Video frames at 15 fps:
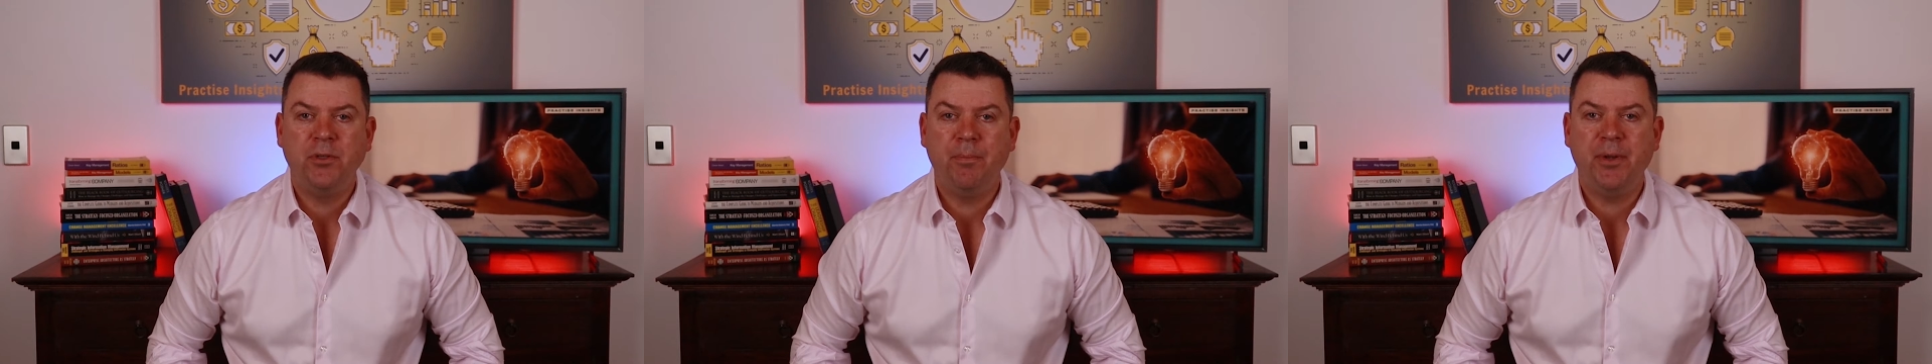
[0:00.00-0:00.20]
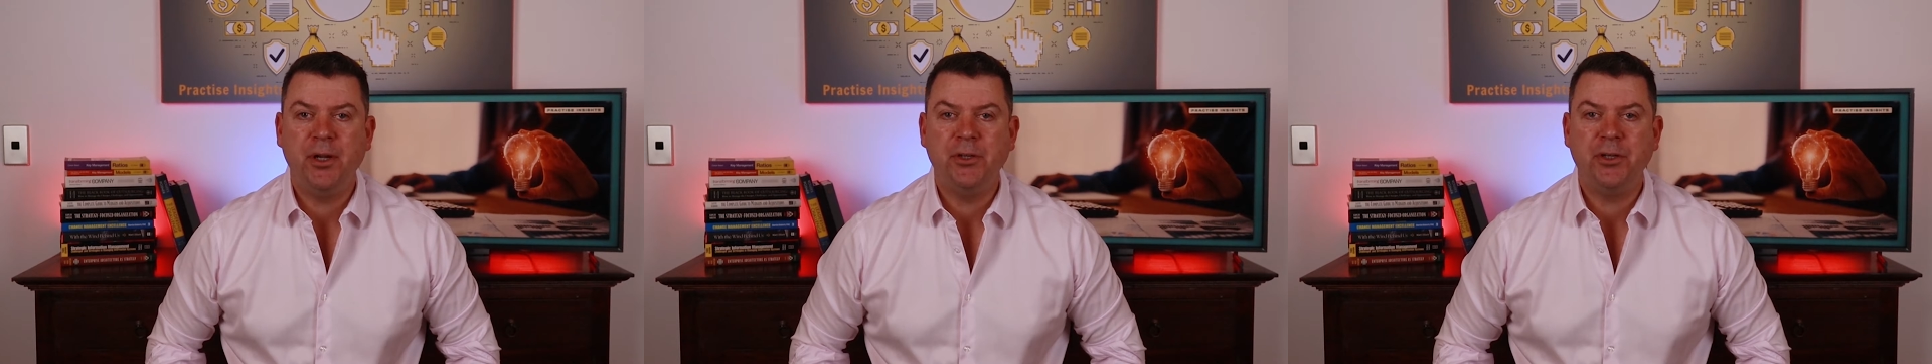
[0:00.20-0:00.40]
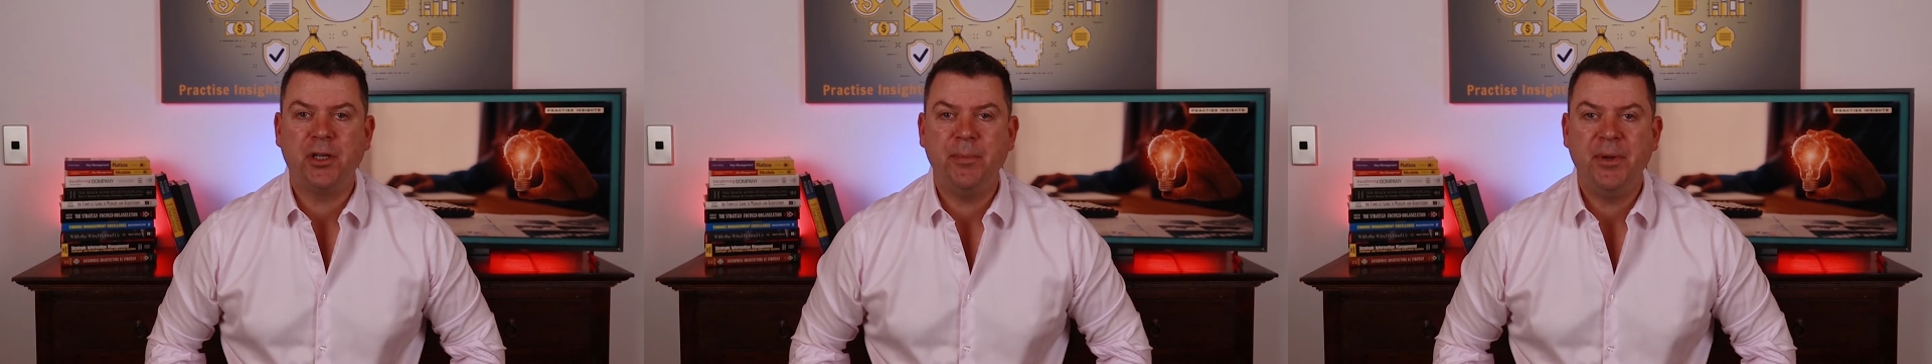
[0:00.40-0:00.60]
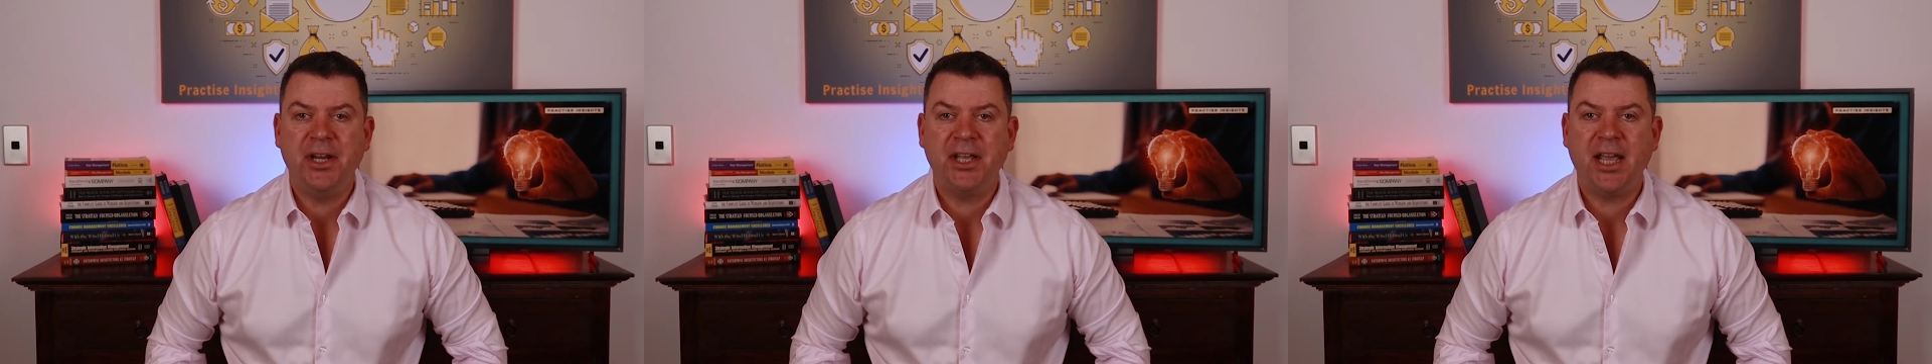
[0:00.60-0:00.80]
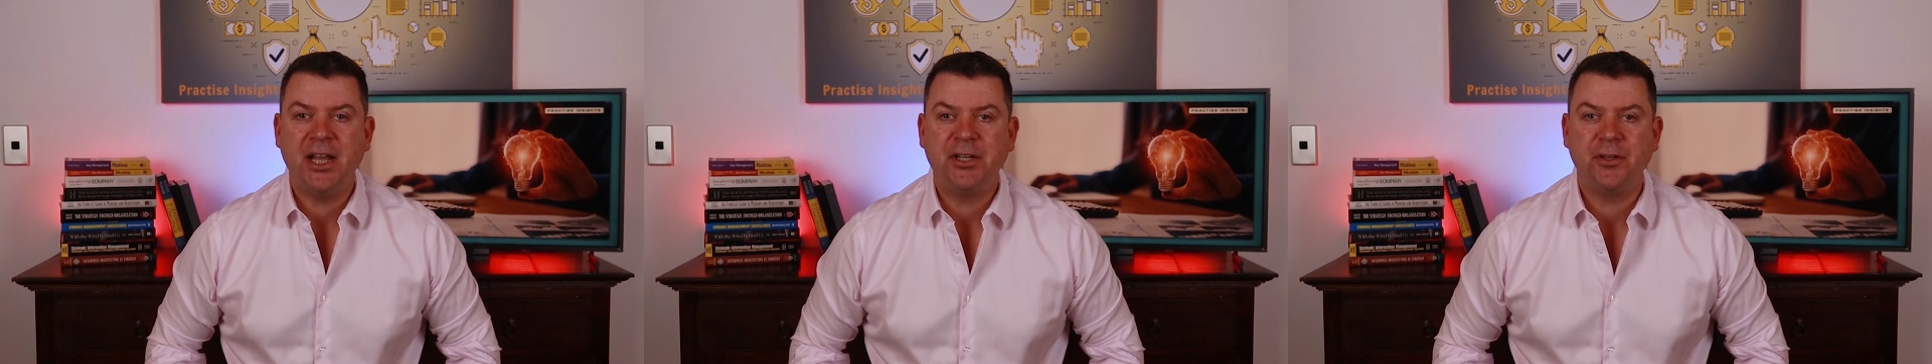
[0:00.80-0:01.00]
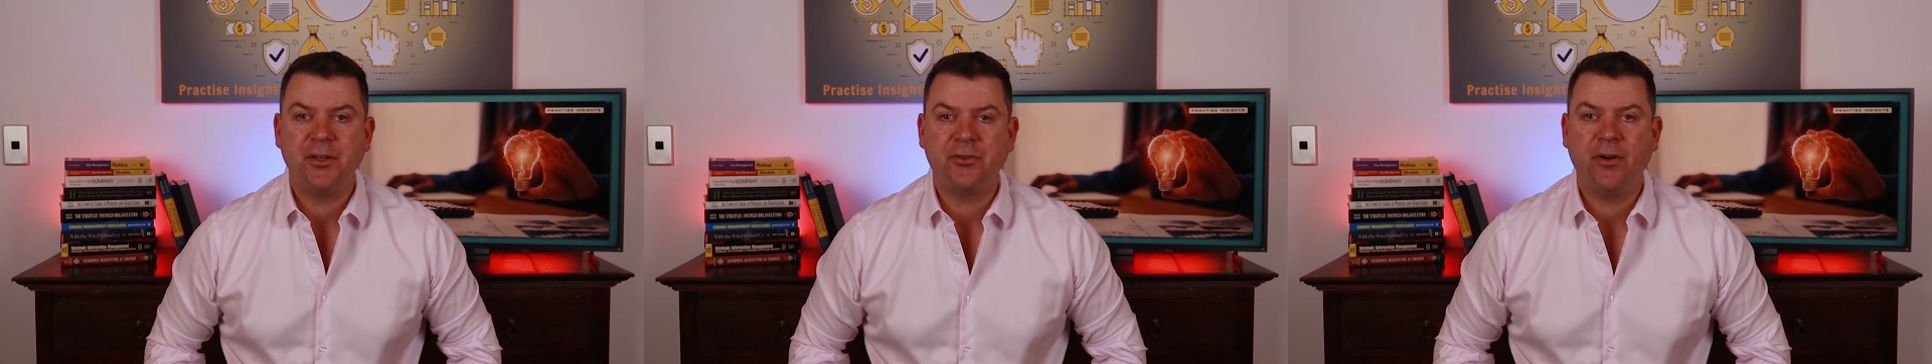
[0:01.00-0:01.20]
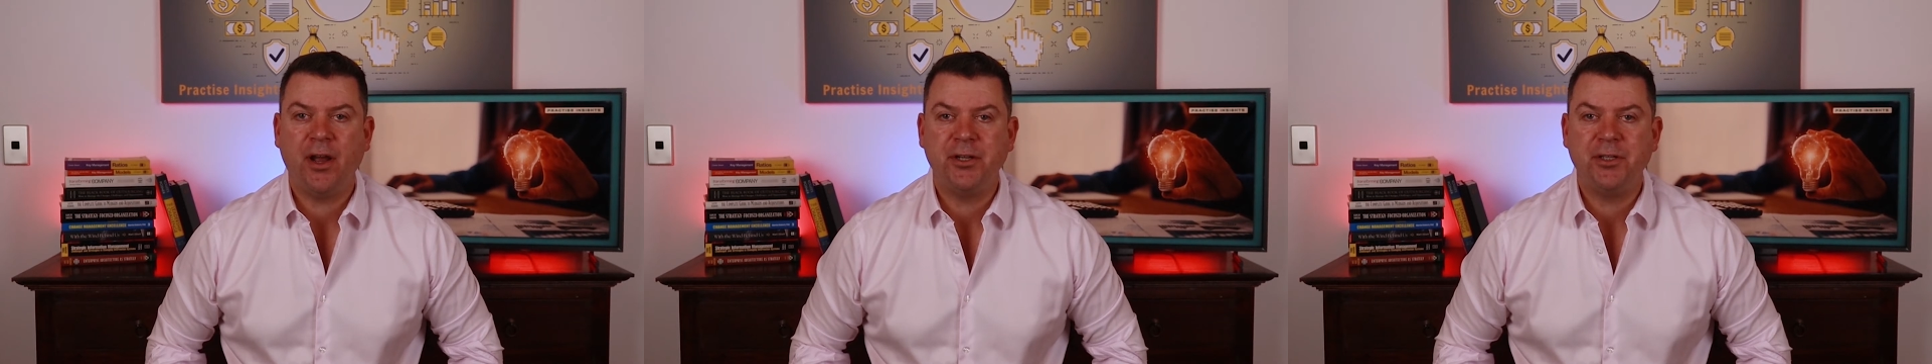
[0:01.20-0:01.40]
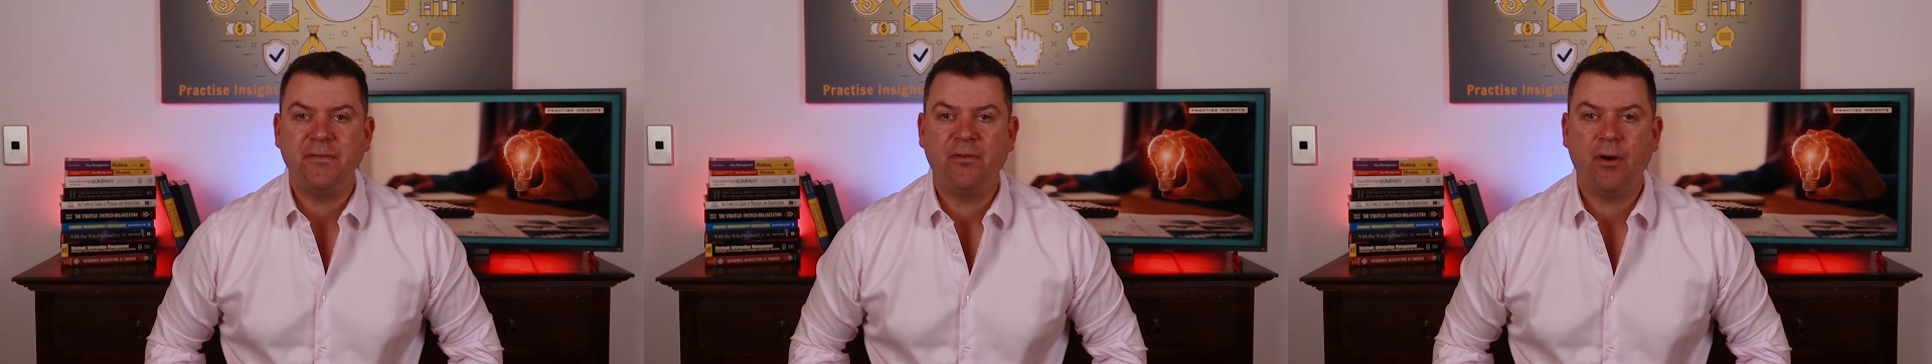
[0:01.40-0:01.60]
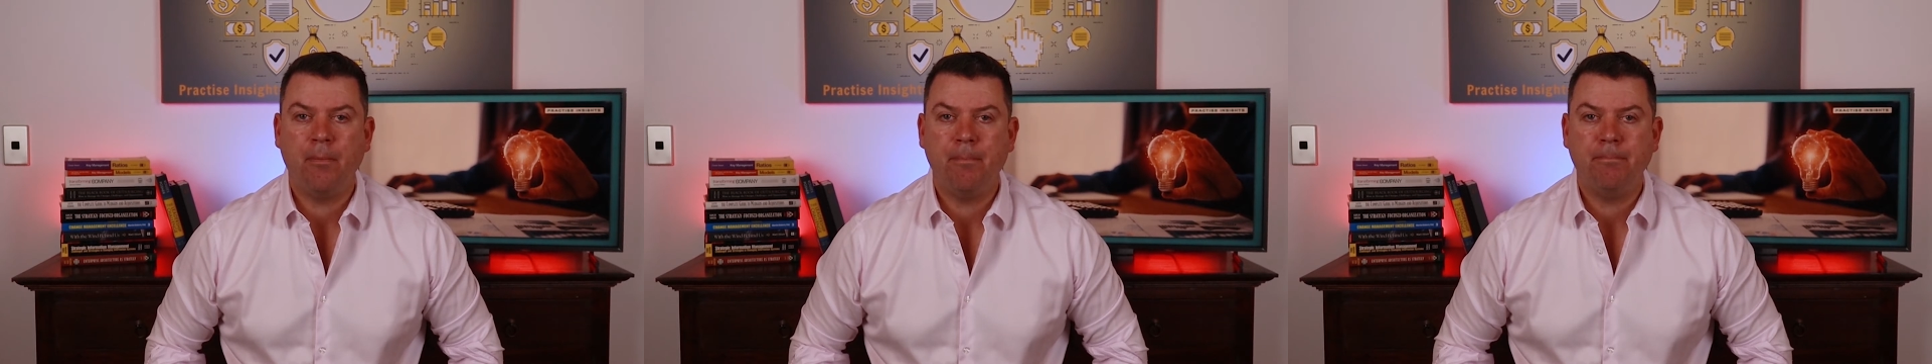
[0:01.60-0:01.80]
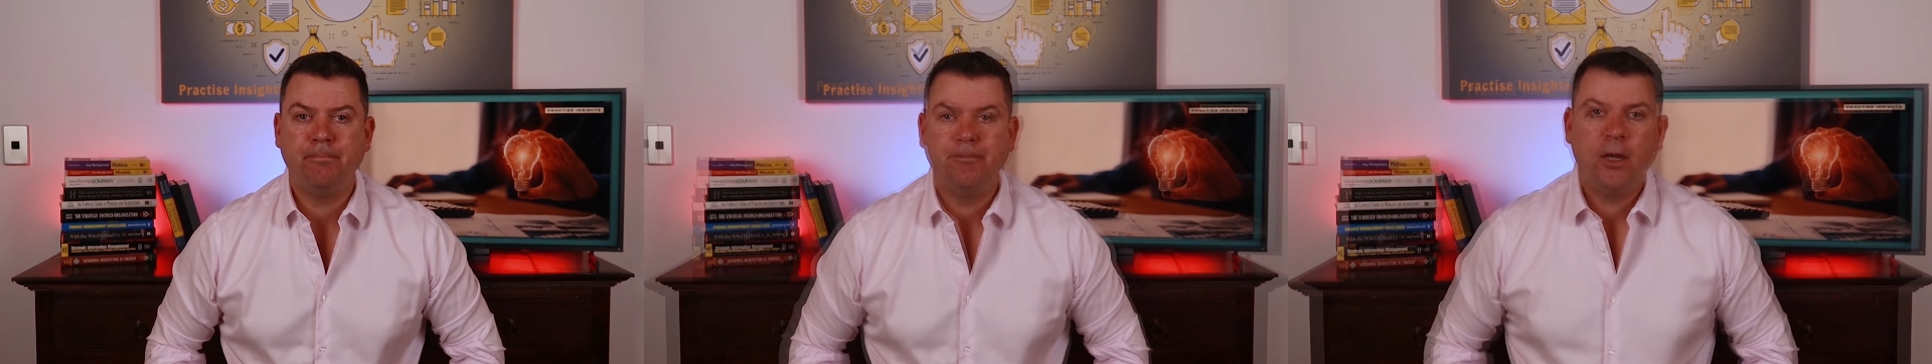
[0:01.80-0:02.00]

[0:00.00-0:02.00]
to build your communication strategy from.